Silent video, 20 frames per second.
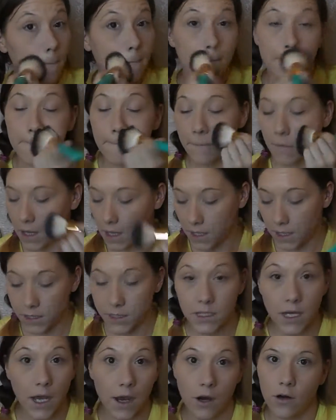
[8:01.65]
my
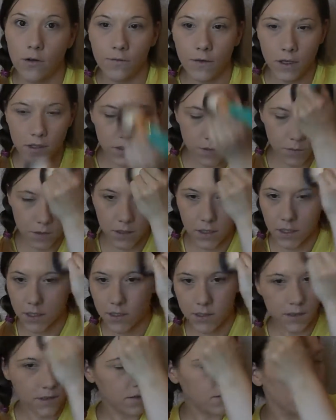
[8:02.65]
entire face with
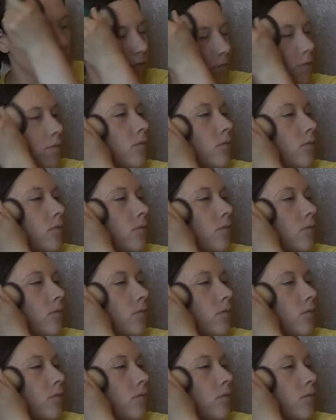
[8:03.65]
this.